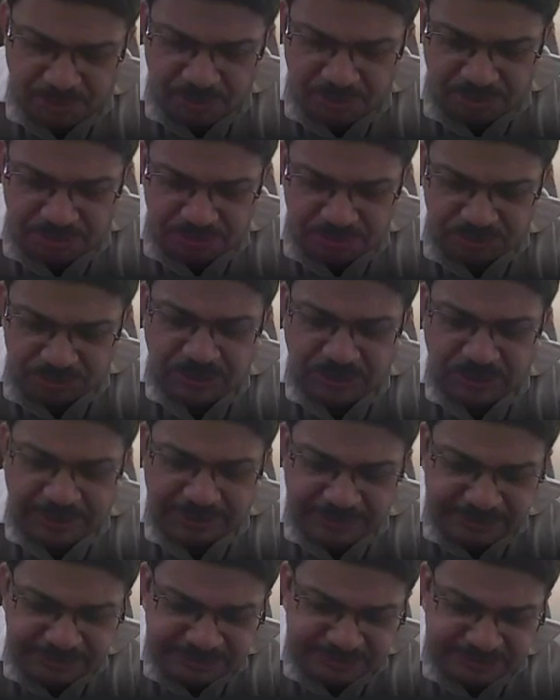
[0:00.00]
So
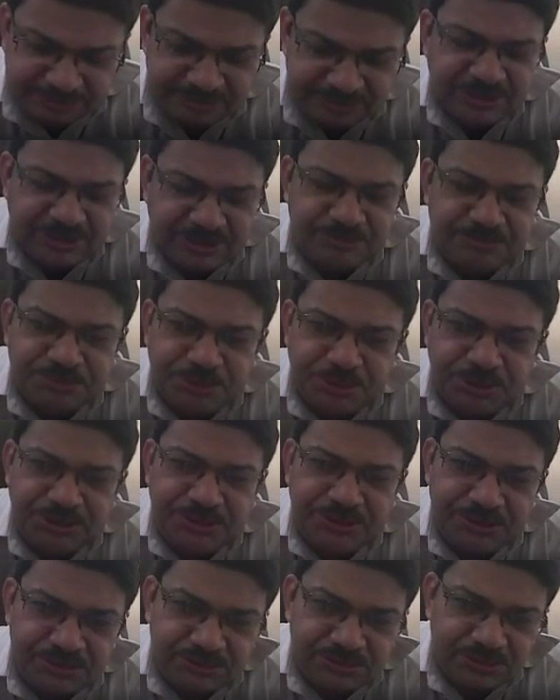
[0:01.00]
any stress
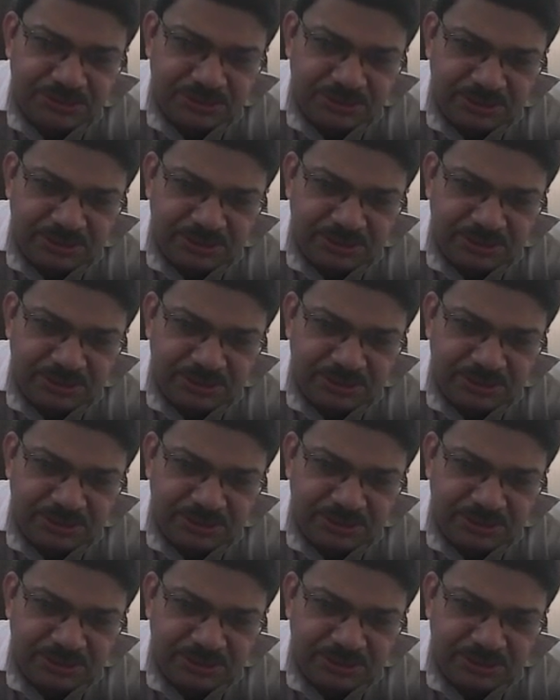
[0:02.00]
component,